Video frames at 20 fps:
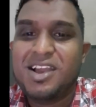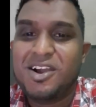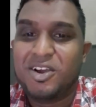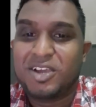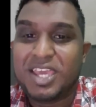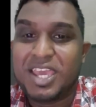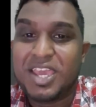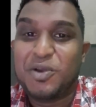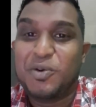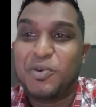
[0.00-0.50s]

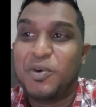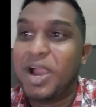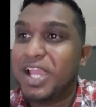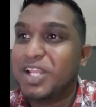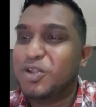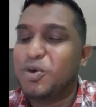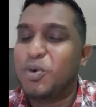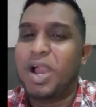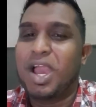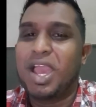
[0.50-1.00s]
Okay, why
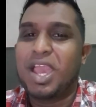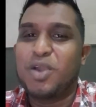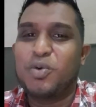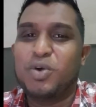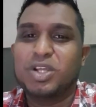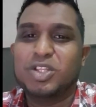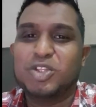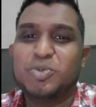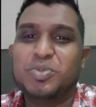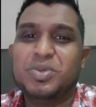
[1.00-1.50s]
do I
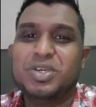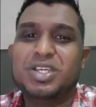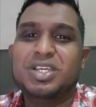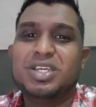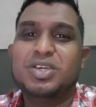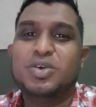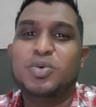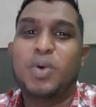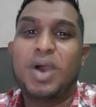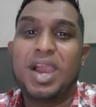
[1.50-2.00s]
want to be
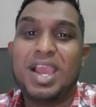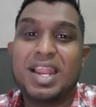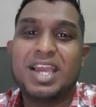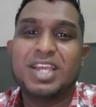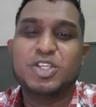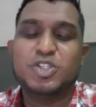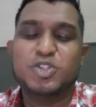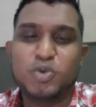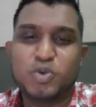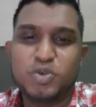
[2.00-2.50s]

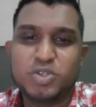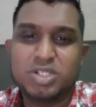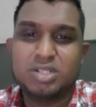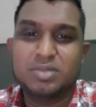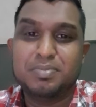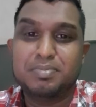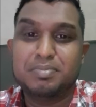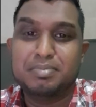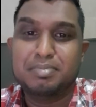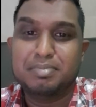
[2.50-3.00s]
YLAI
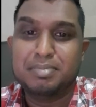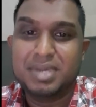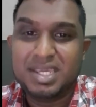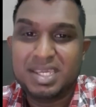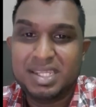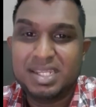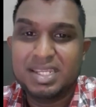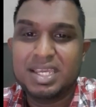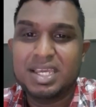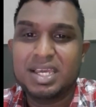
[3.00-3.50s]
Social
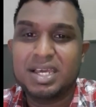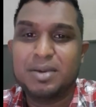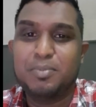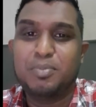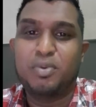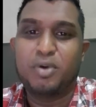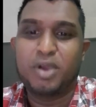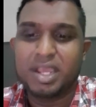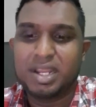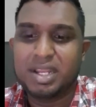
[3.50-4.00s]
Media
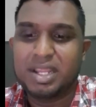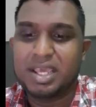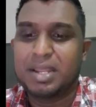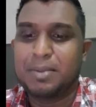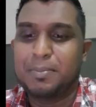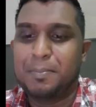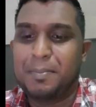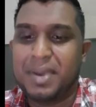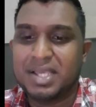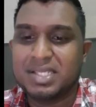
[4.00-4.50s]
Brand
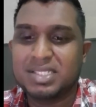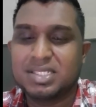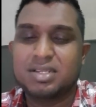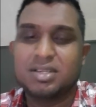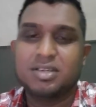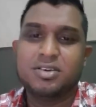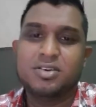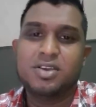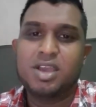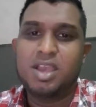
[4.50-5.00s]

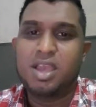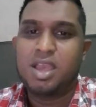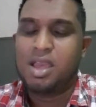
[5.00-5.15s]
Ambassador?